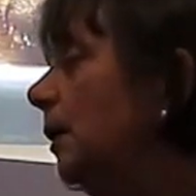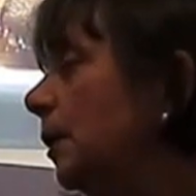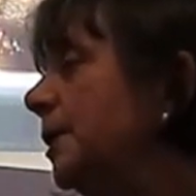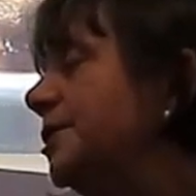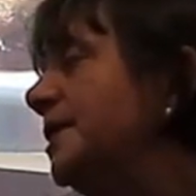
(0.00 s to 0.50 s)

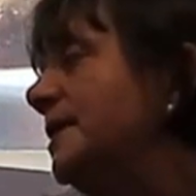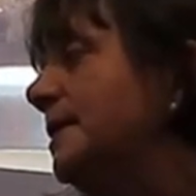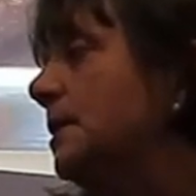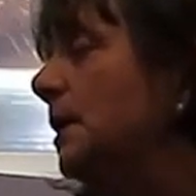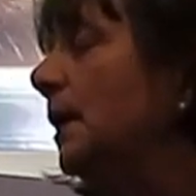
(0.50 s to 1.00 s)
which
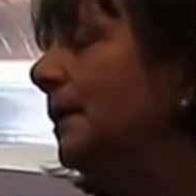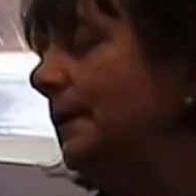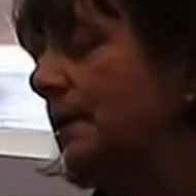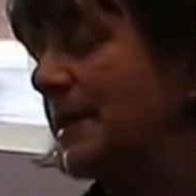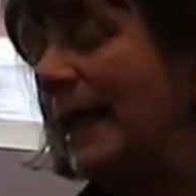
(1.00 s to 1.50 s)
is
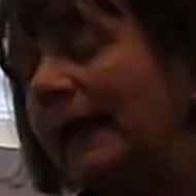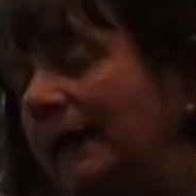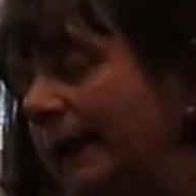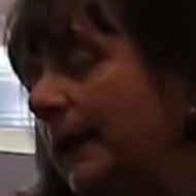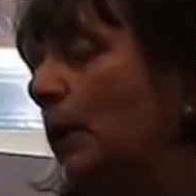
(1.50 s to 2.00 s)

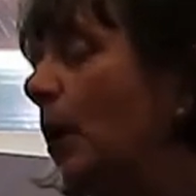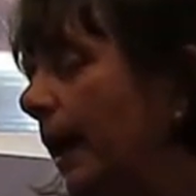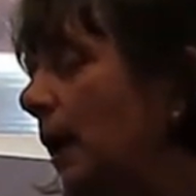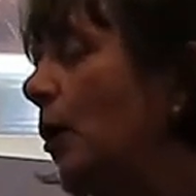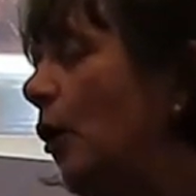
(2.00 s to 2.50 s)
sadly
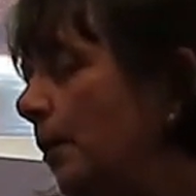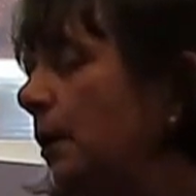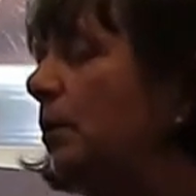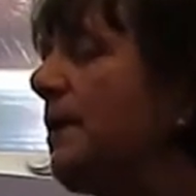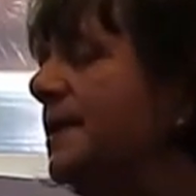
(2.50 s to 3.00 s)
quite
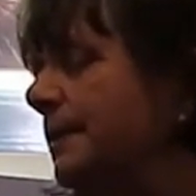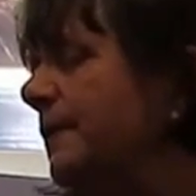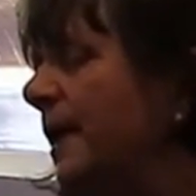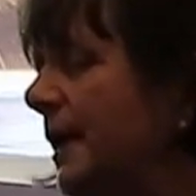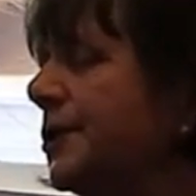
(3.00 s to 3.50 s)
common with some
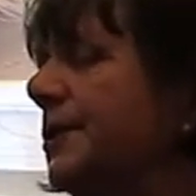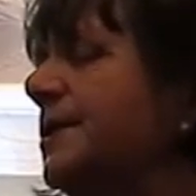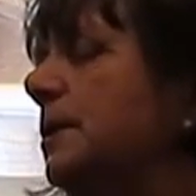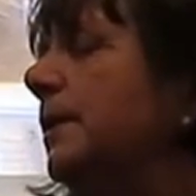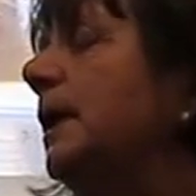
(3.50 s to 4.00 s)
of the hedgehogs
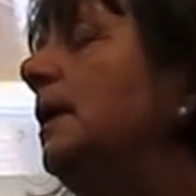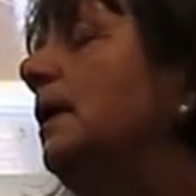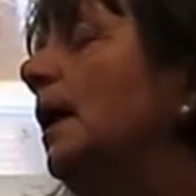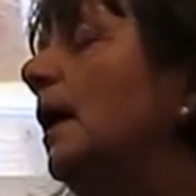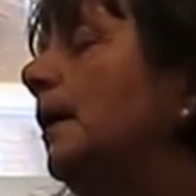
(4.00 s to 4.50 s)
that we
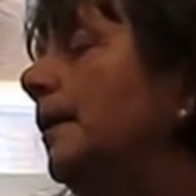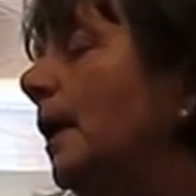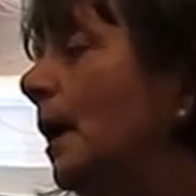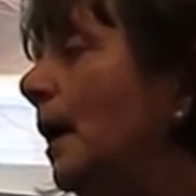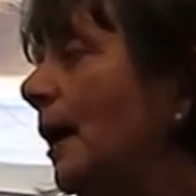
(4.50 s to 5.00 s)

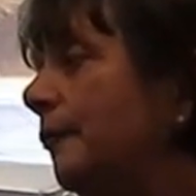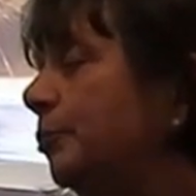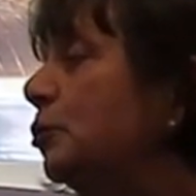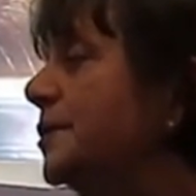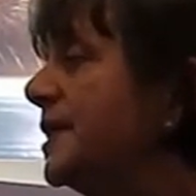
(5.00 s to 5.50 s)
have
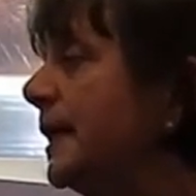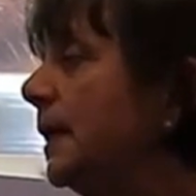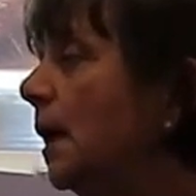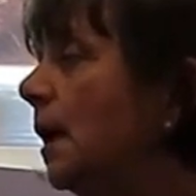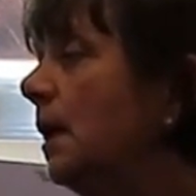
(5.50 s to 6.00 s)
brought
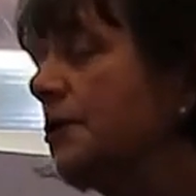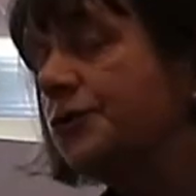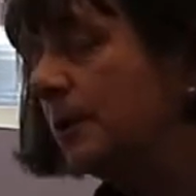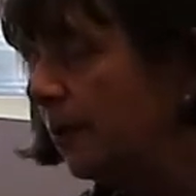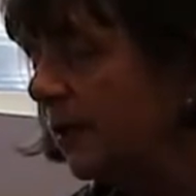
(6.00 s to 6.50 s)
in, are
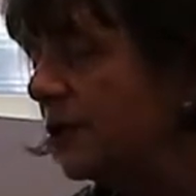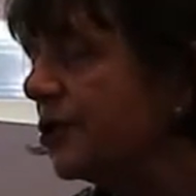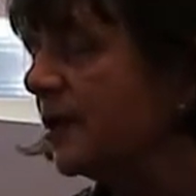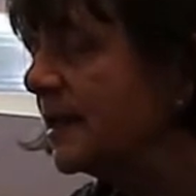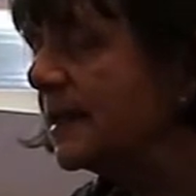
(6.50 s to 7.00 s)
strimmer
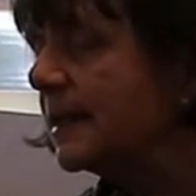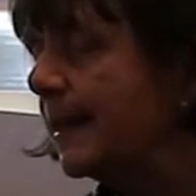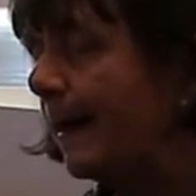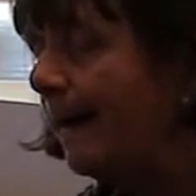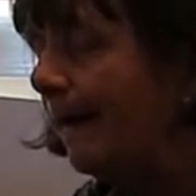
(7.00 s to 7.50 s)

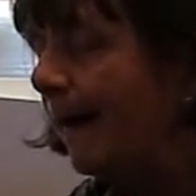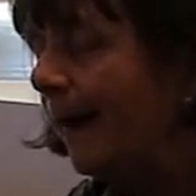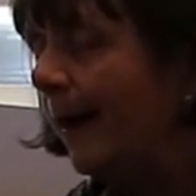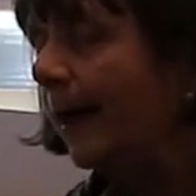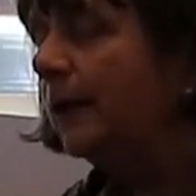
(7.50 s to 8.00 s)
injuries.
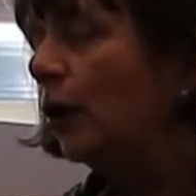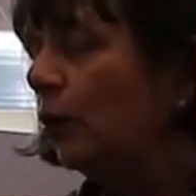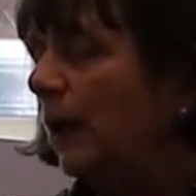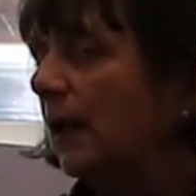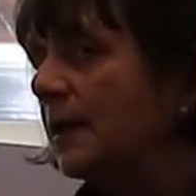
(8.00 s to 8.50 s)
I know
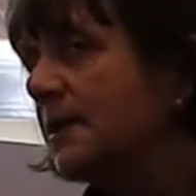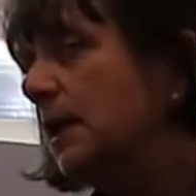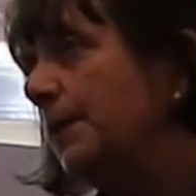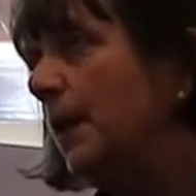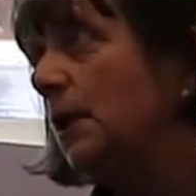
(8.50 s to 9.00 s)
we like to
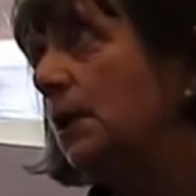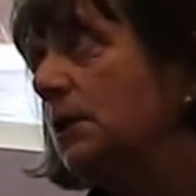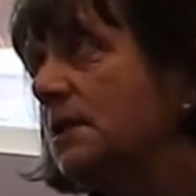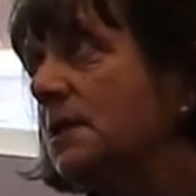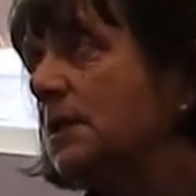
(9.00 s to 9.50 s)
keep our
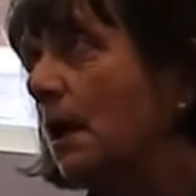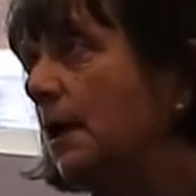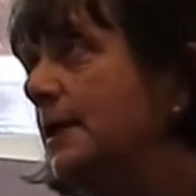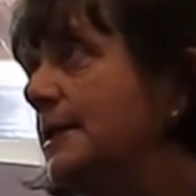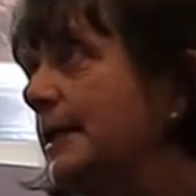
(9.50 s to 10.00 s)
gardens
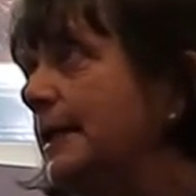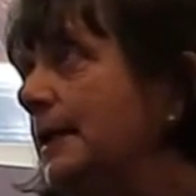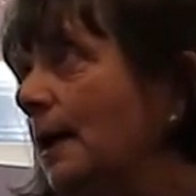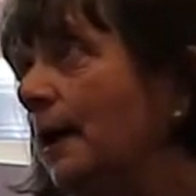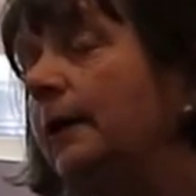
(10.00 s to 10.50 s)

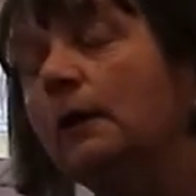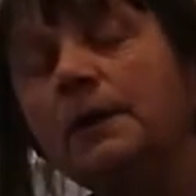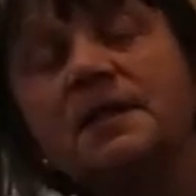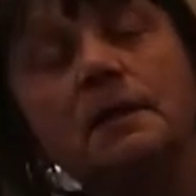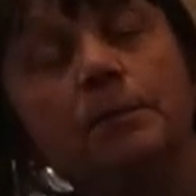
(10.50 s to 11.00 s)
tidy. I know
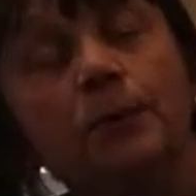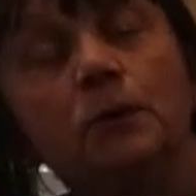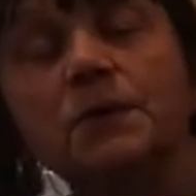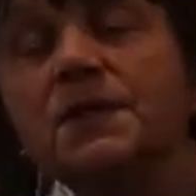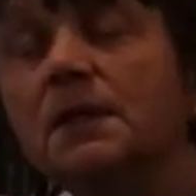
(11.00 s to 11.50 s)
it's
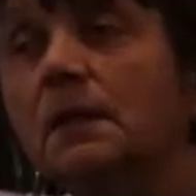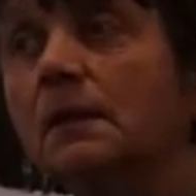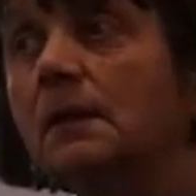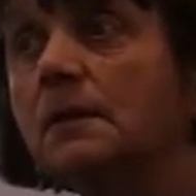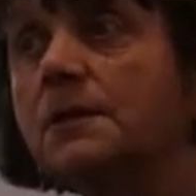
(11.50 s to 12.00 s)
important
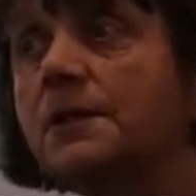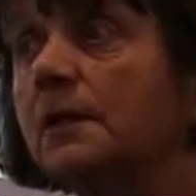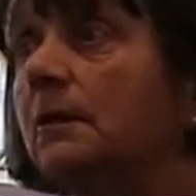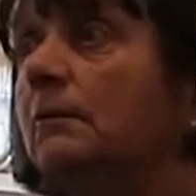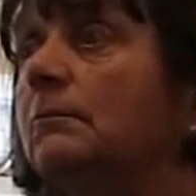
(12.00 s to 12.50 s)
that
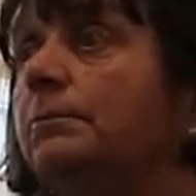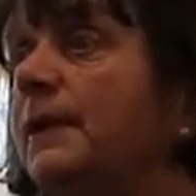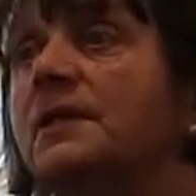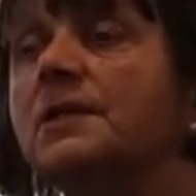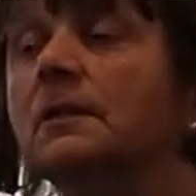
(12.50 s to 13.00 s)
certain
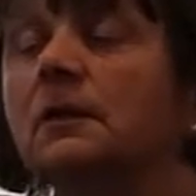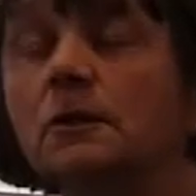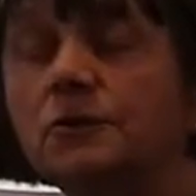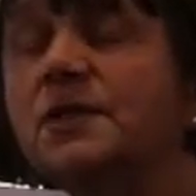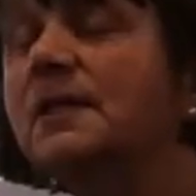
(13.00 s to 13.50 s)
bits of the
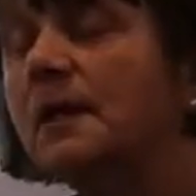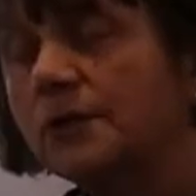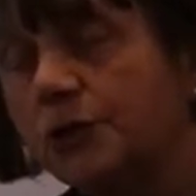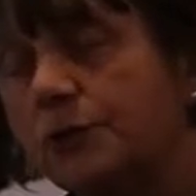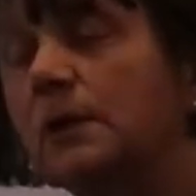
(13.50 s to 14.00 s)
countryside
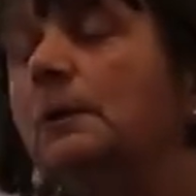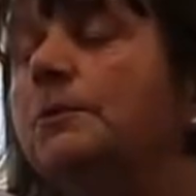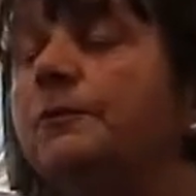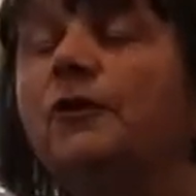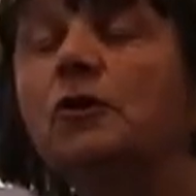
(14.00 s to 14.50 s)
are
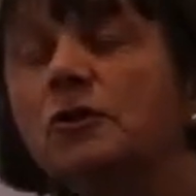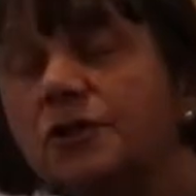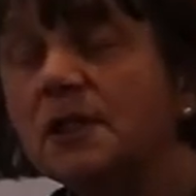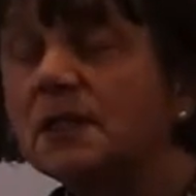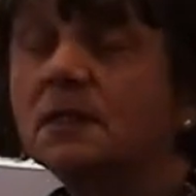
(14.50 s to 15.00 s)
trimmed,
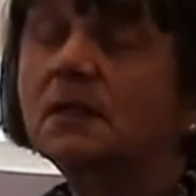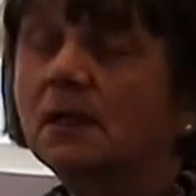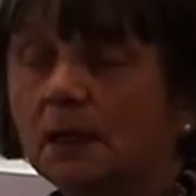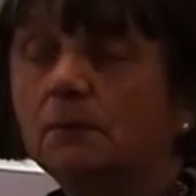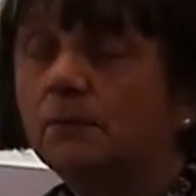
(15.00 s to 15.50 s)
verges to
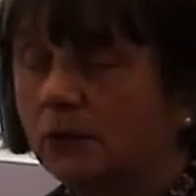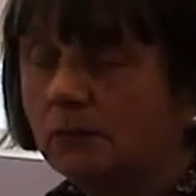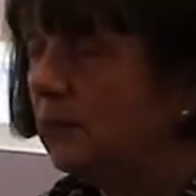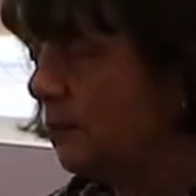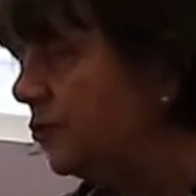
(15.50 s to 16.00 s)
keep
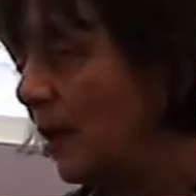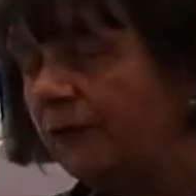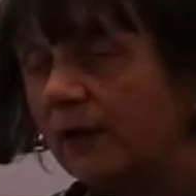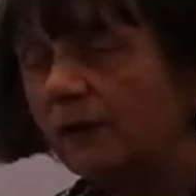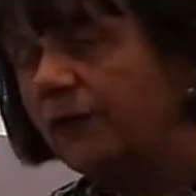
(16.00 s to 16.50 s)

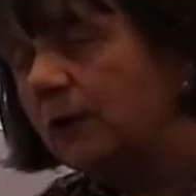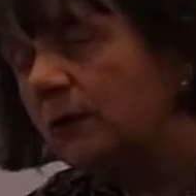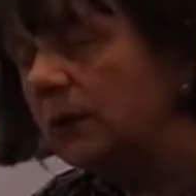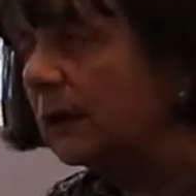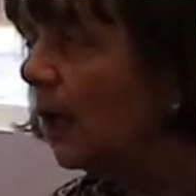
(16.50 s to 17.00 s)
traffic
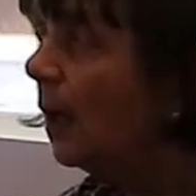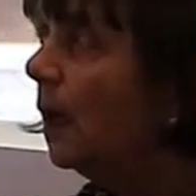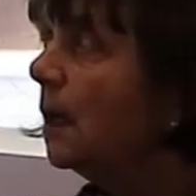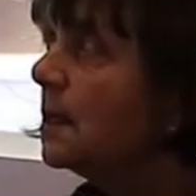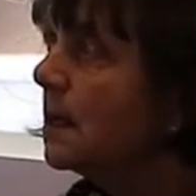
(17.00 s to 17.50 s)
view,
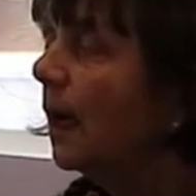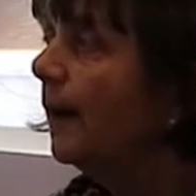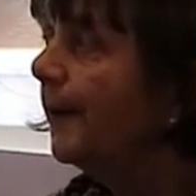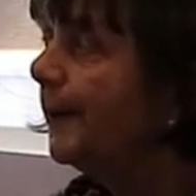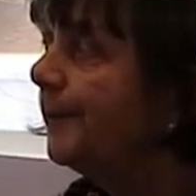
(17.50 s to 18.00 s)

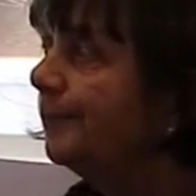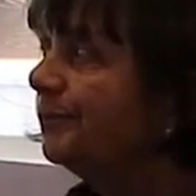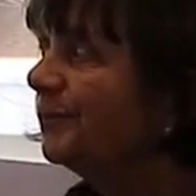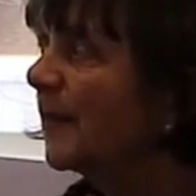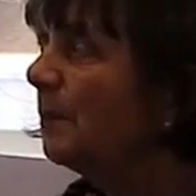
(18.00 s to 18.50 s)

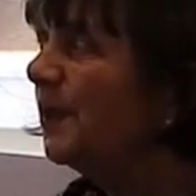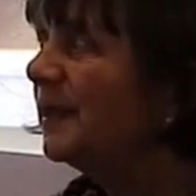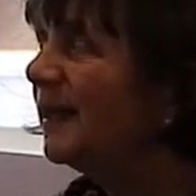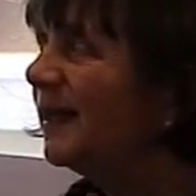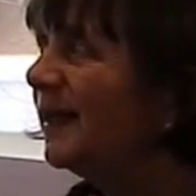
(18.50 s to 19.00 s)

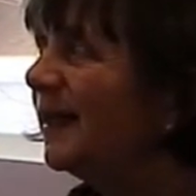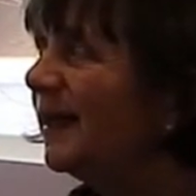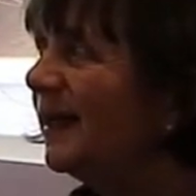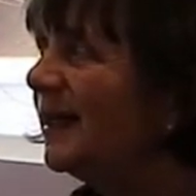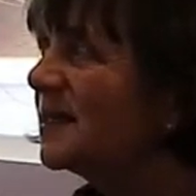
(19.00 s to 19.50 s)
but
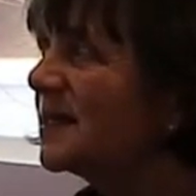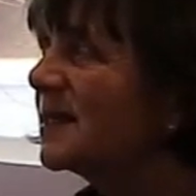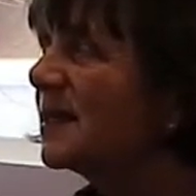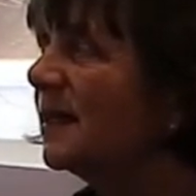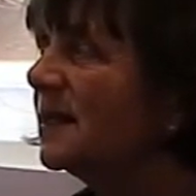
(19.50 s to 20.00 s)

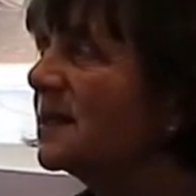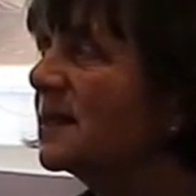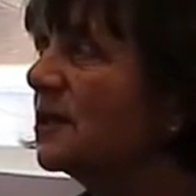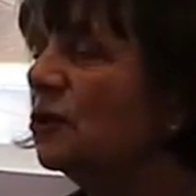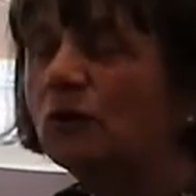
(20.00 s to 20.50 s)

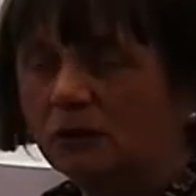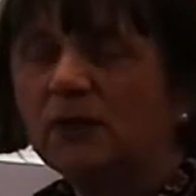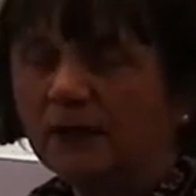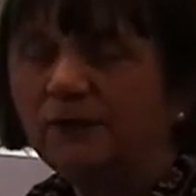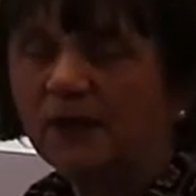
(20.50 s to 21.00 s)
it's not
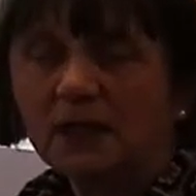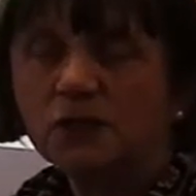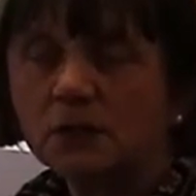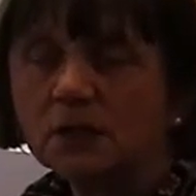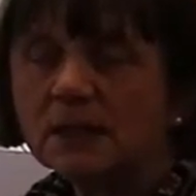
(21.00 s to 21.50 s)
great for
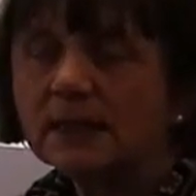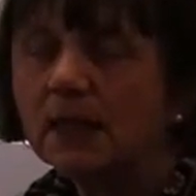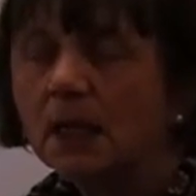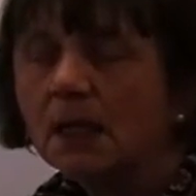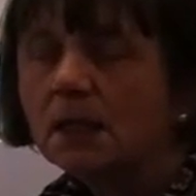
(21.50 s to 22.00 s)
hedgehogs.
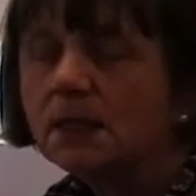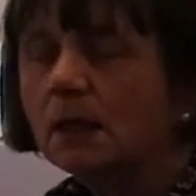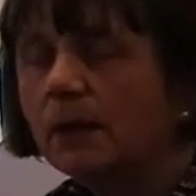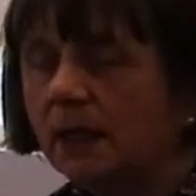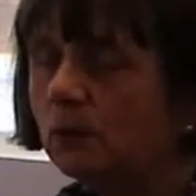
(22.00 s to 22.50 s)

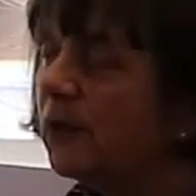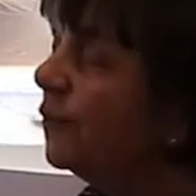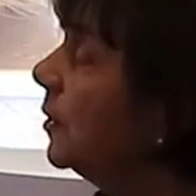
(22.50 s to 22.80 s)
So here we've